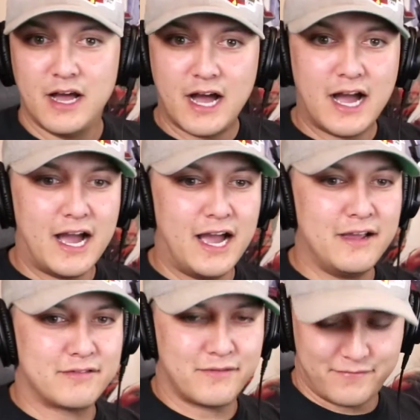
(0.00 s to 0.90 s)
I have
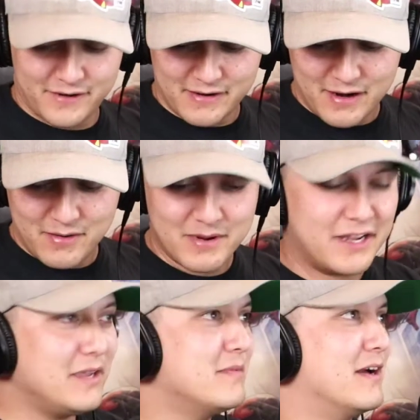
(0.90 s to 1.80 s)
to figure out what my
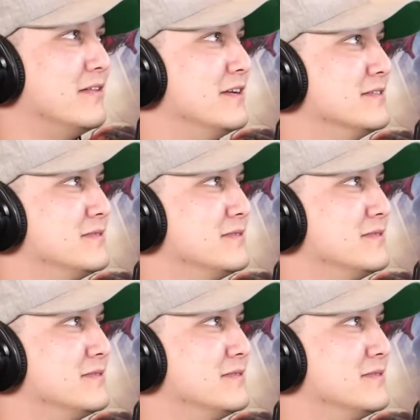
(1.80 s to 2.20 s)
email is.